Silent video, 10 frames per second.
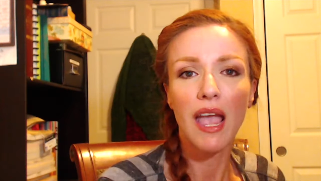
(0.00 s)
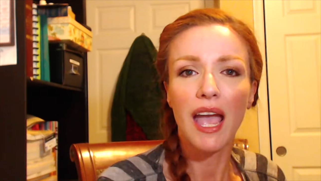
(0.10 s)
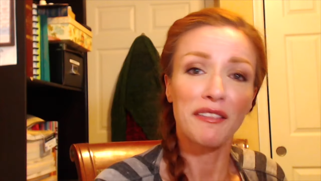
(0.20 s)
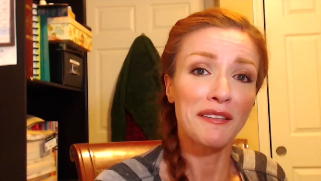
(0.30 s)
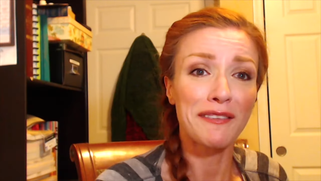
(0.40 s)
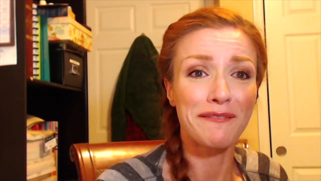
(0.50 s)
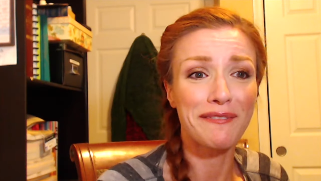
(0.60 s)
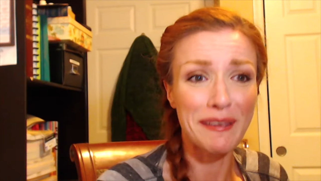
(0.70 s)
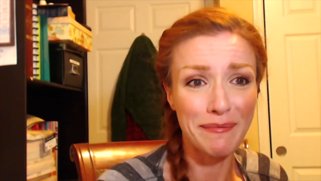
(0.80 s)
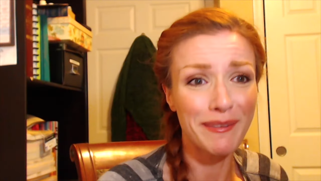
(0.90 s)
I think the
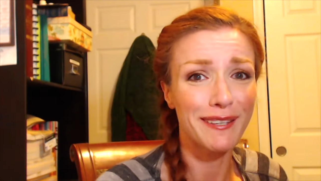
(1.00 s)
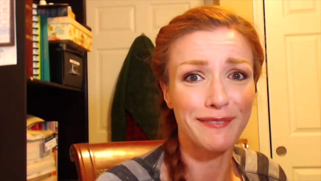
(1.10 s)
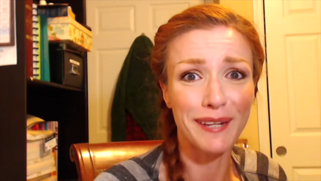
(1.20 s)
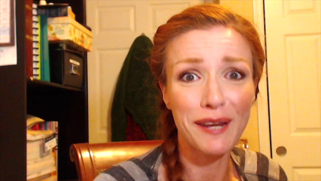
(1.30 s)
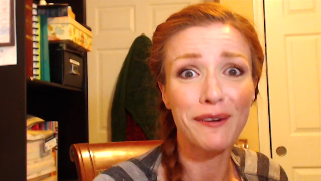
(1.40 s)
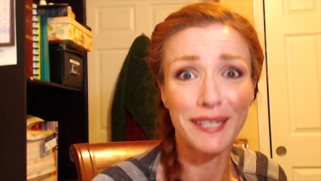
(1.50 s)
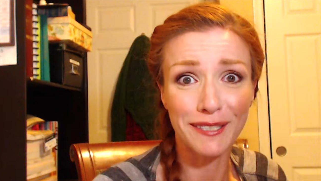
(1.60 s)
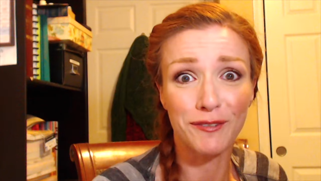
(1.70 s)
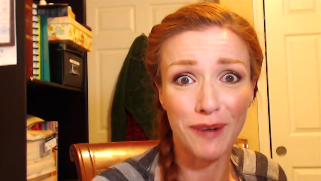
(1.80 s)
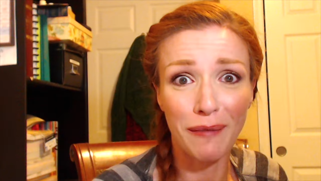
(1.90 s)
theme of this video is
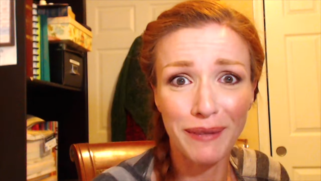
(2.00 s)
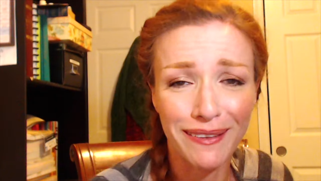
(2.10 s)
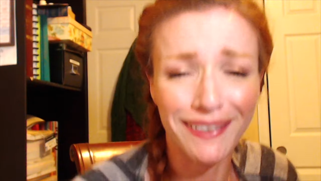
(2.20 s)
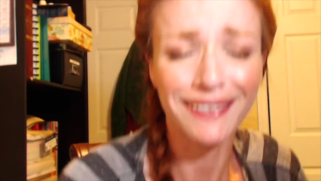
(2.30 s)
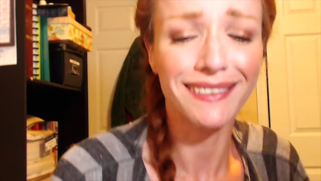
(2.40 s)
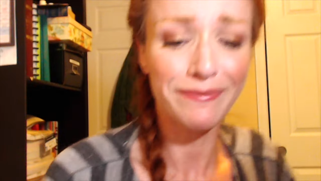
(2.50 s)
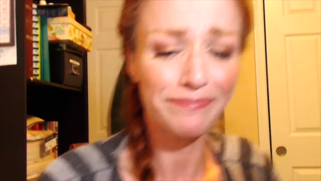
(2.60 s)
dropping things.